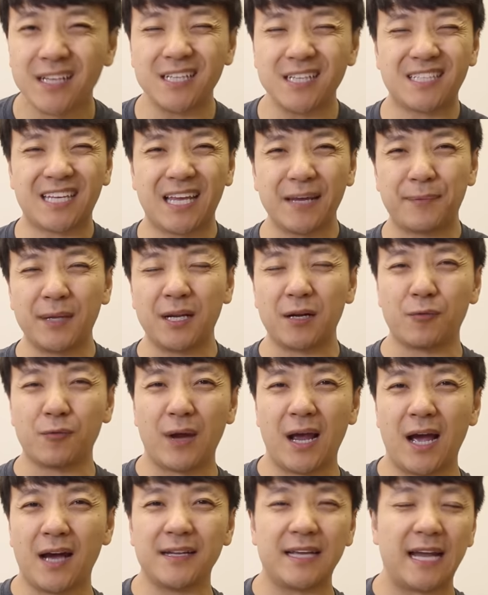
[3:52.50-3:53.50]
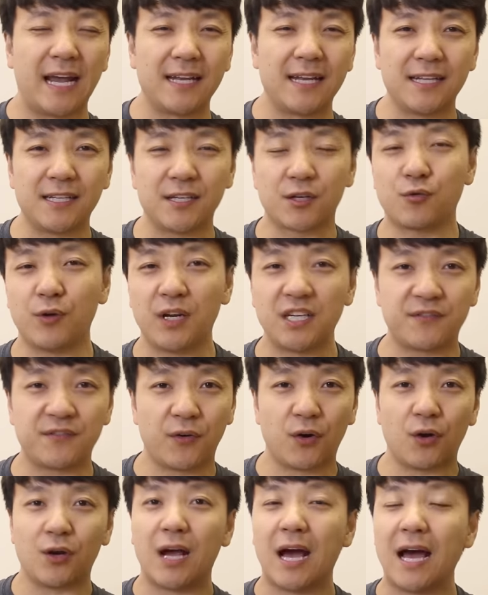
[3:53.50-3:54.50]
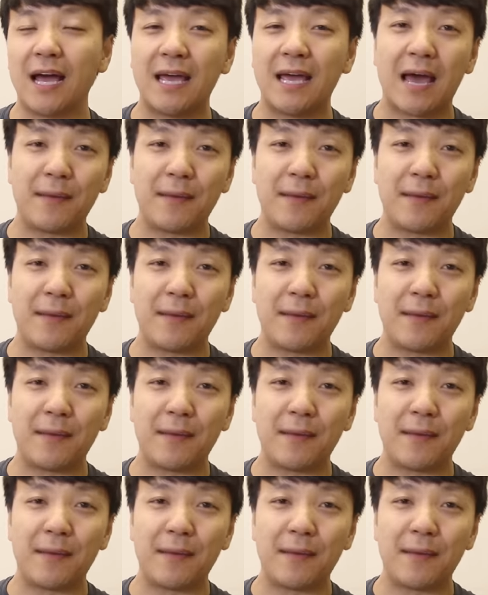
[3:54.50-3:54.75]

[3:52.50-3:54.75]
Just keep it around 80 degrees Fahrenheit